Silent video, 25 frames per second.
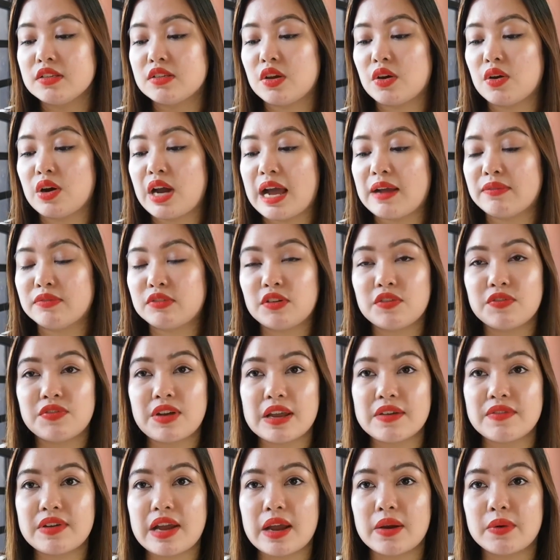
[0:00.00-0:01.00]
So after
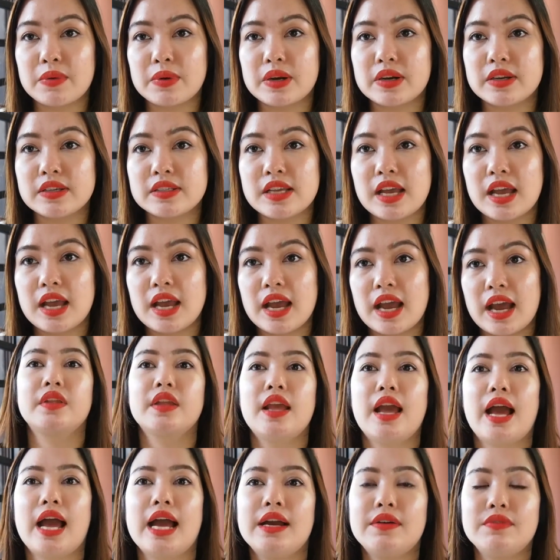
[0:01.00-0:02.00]
5 hours,
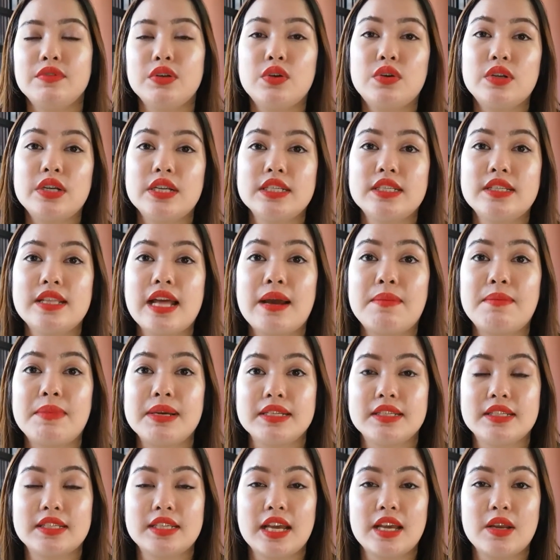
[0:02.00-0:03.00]
I have noticed that
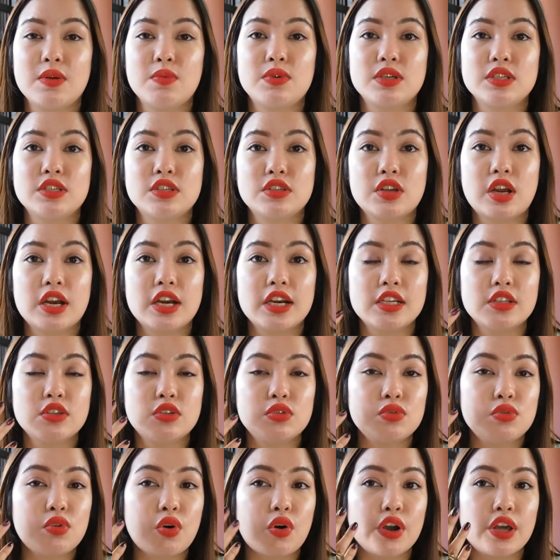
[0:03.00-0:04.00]
my skin was
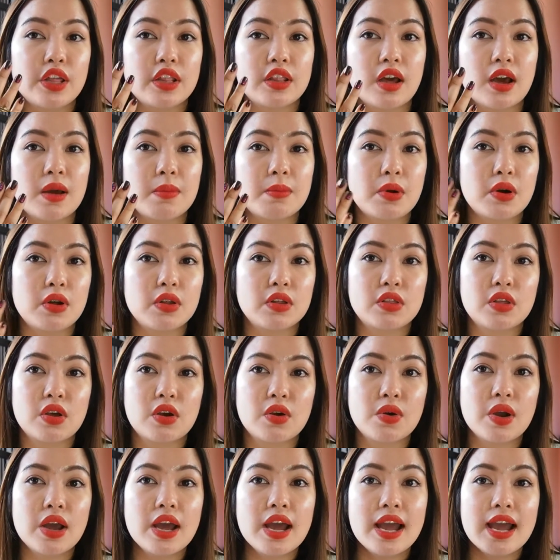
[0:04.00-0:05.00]
starting to oil up,
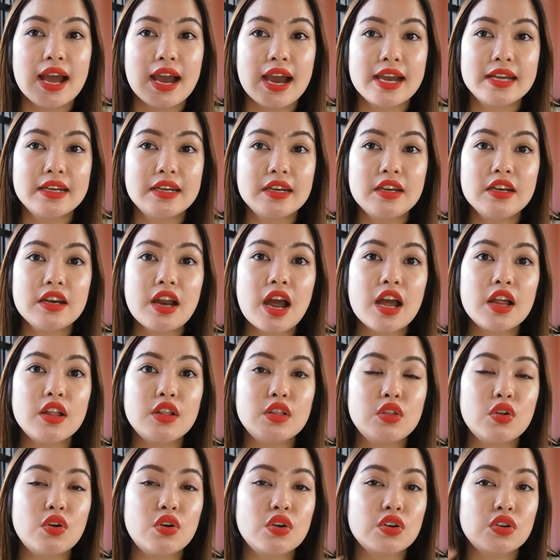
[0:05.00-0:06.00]
although I did
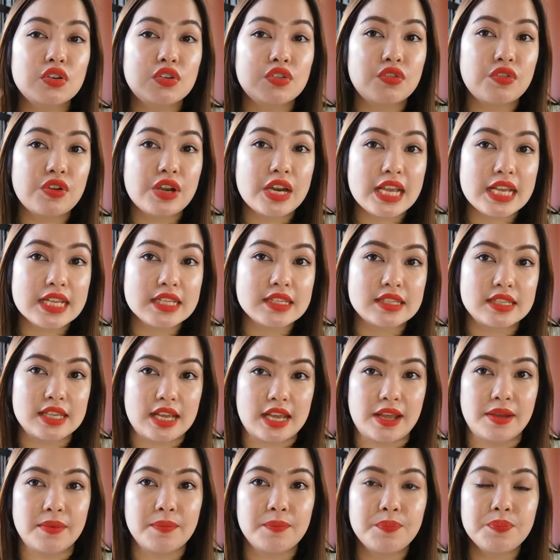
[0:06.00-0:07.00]
not look
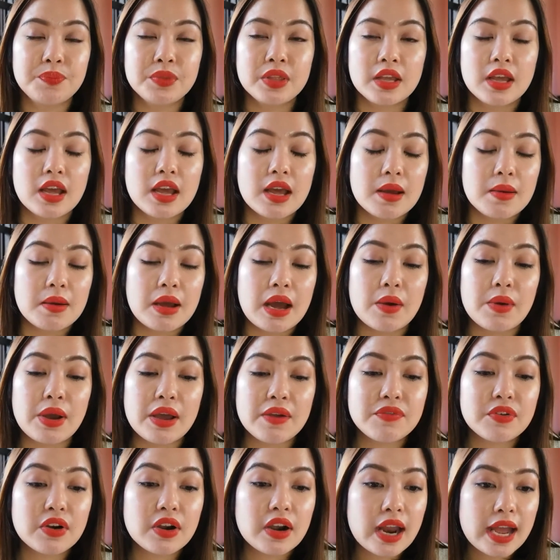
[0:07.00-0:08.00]
greasy.
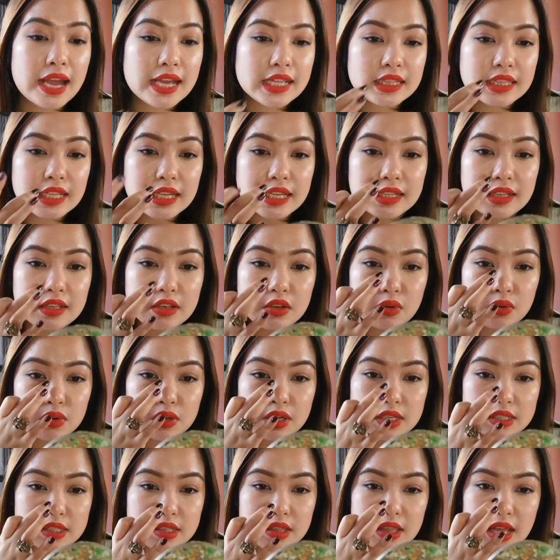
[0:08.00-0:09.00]
However, I did
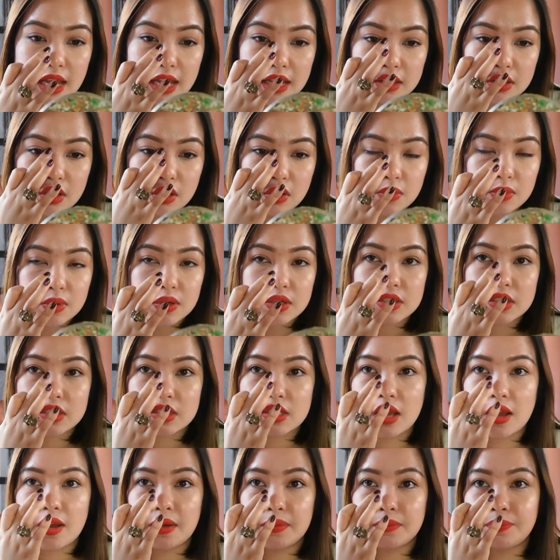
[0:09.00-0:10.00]
notice that there were
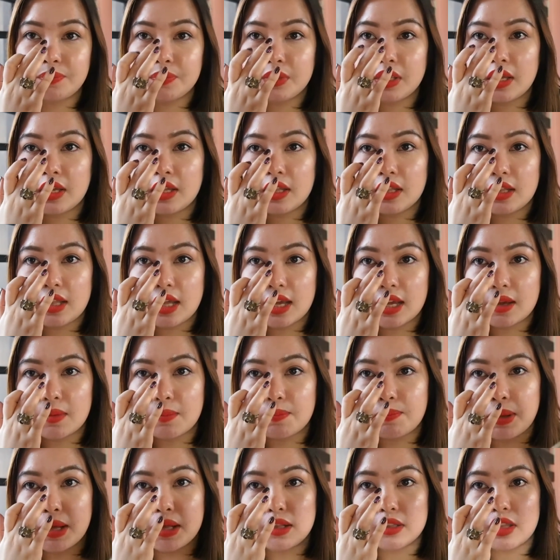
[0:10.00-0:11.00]
some
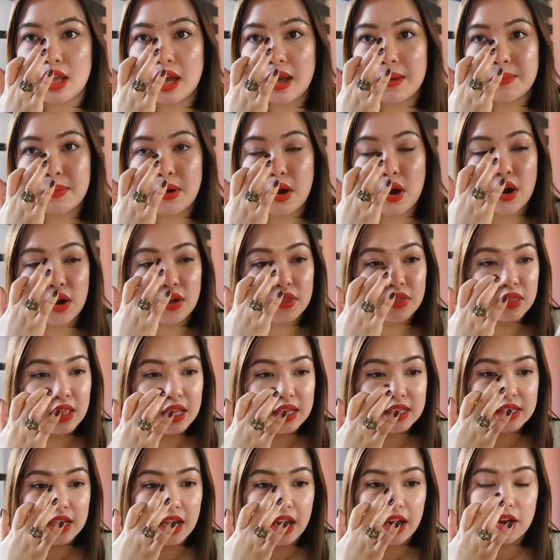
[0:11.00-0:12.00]
like buildup
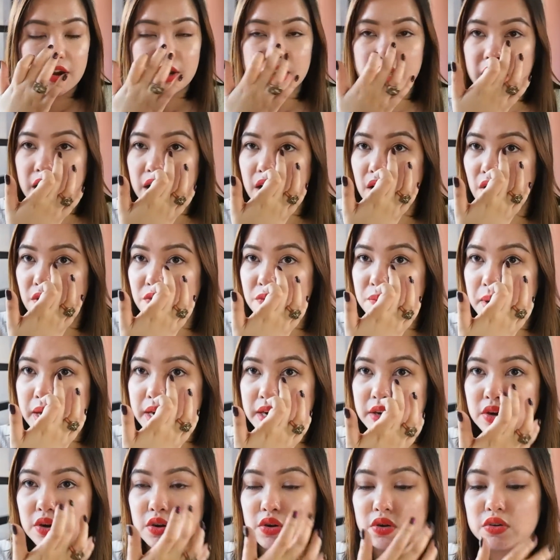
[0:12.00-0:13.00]
on this area of
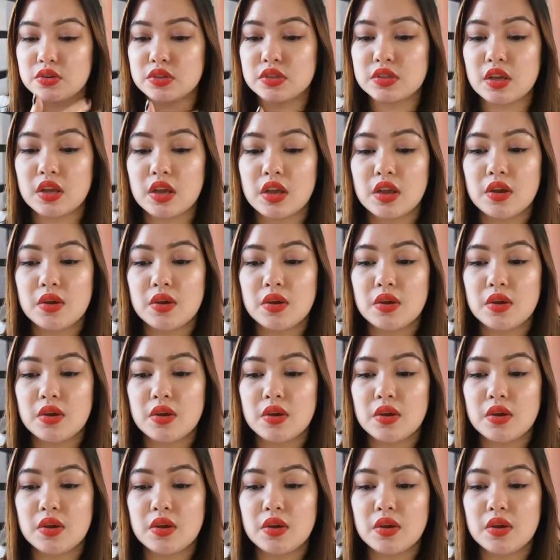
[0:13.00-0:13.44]
my nose,